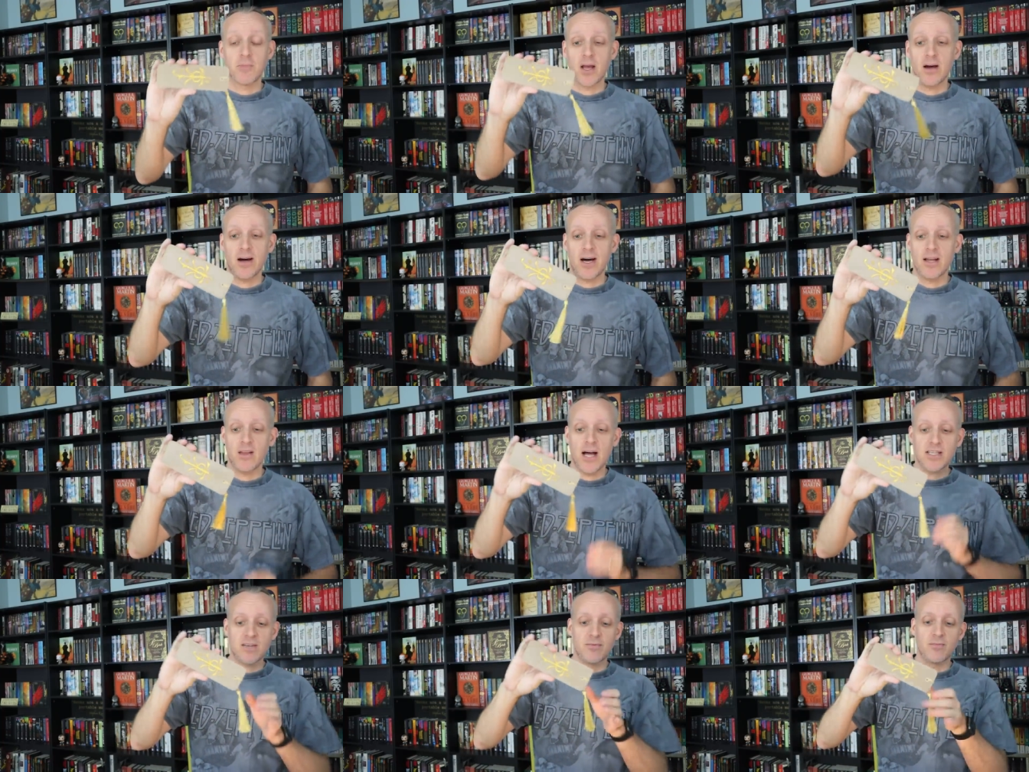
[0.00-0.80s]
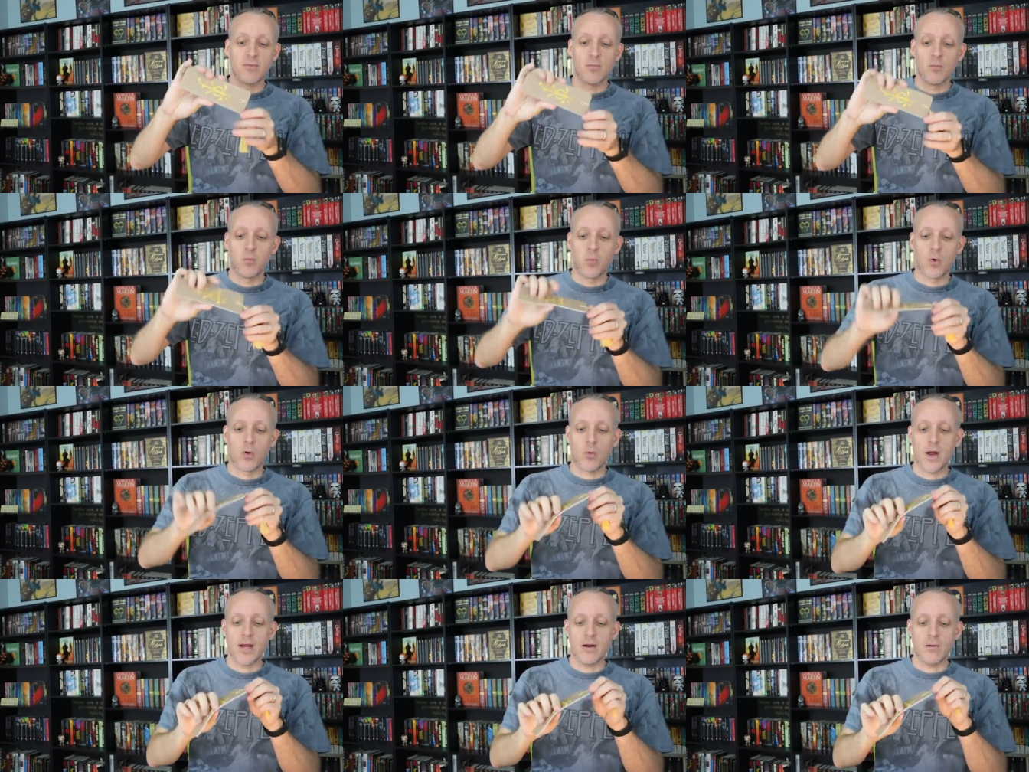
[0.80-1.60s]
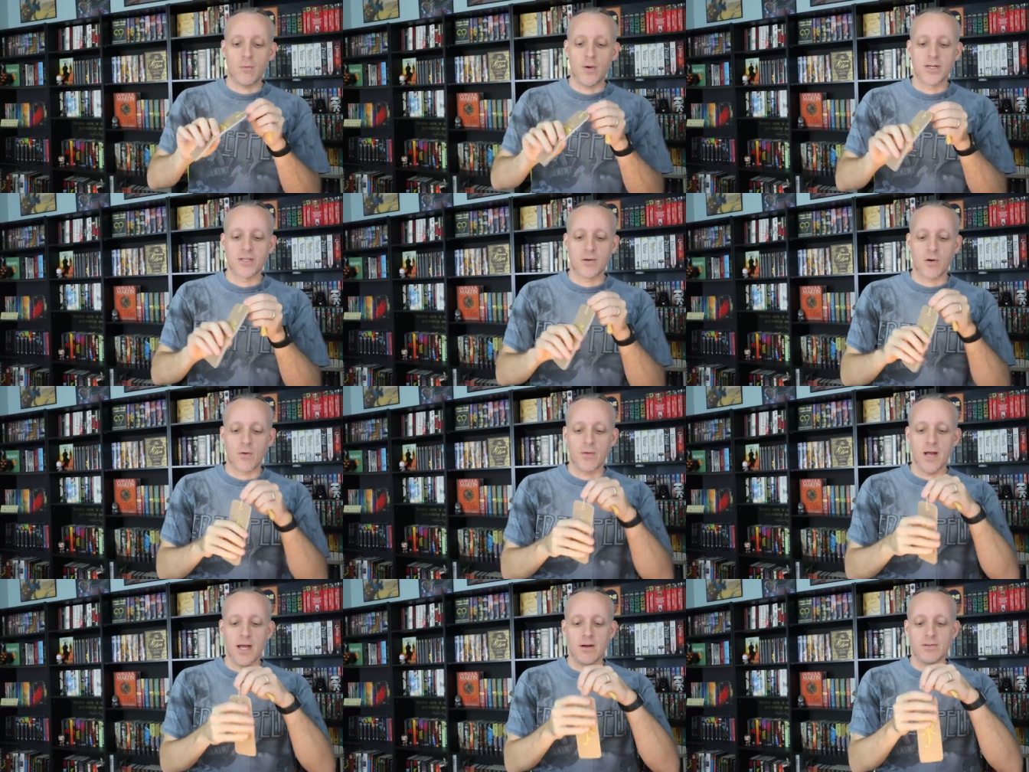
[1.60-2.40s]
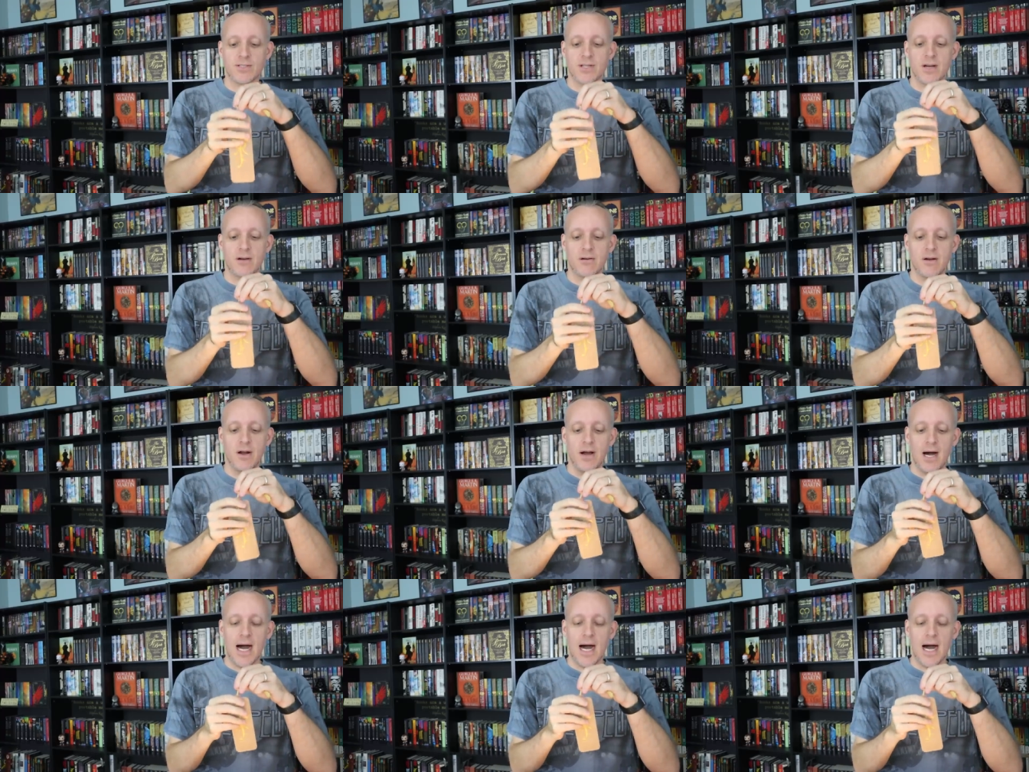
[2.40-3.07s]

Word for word: Uh, lots of great original creators there.